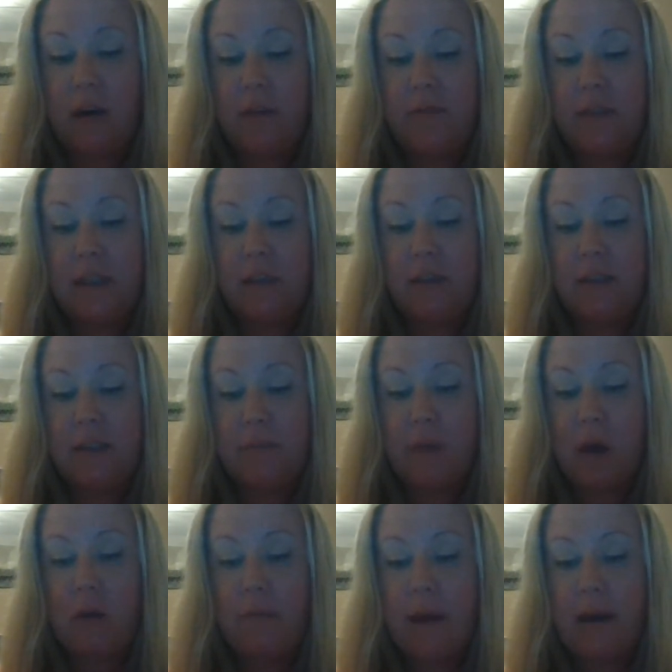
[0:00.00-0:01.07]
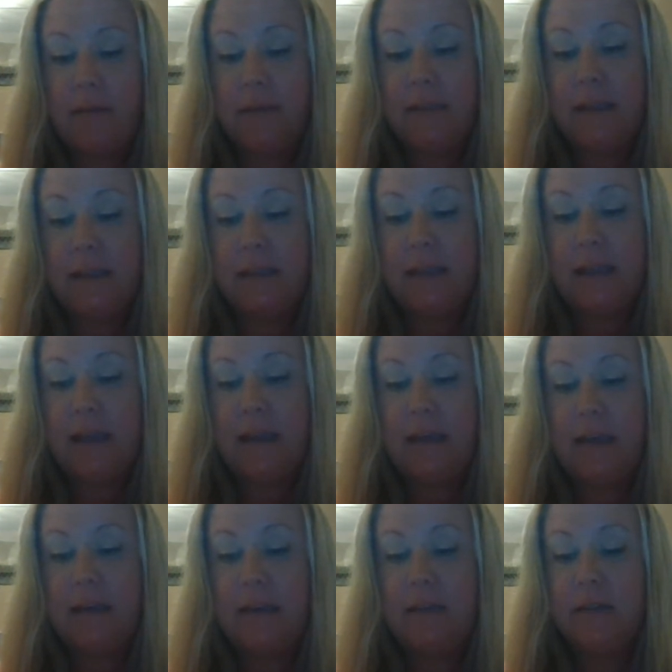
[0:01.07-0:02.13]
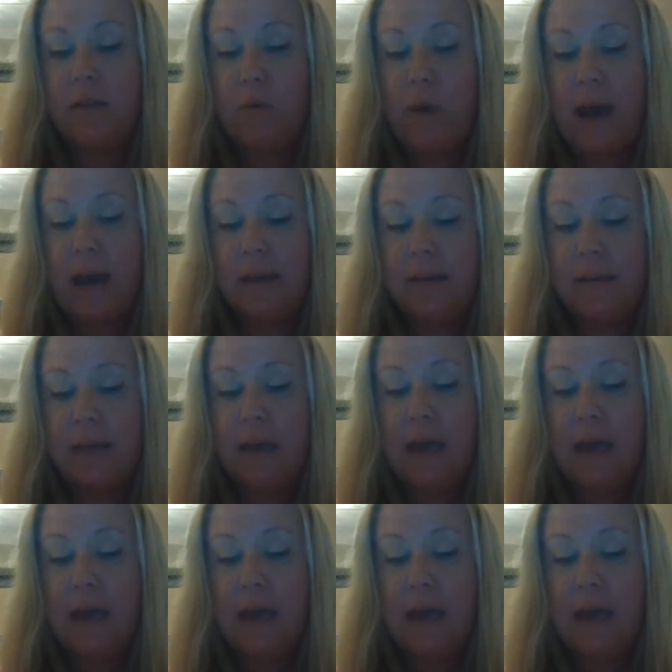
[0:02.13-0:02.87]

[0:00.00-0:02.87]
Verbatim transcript: of such a small mouse succeeding in his quest?